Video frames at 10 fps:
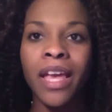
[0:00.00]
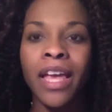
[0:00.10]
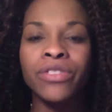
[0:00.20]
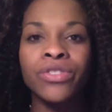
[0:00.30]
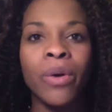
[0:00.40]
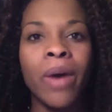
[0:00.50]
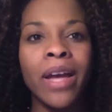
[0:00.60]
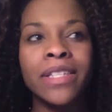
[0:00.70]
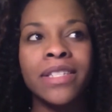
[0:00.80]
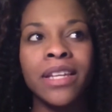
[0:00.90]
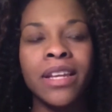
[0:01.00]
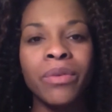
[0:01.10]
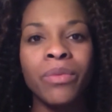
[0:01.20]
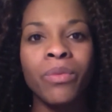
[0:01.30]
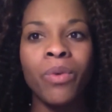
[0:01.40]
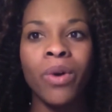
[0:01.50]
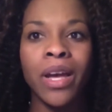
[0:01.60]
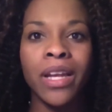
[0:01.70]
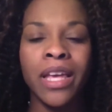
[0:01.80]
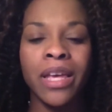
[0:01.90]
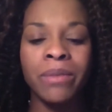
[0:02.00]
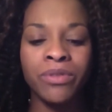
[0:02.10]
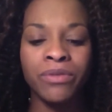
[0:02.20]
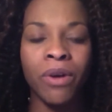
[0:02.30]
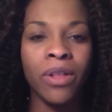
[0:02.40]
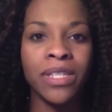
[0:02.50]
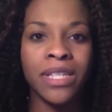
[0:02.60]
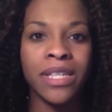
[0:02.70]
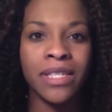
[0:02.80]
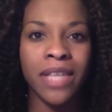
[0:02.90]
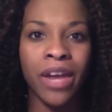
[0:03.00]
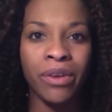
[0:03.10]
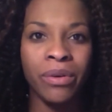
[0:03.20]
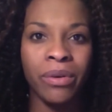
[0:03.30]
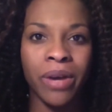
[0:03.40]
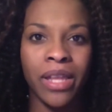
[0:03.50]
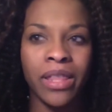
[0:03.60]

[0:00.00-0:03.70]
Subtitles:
And so I didn't want him to fall into this category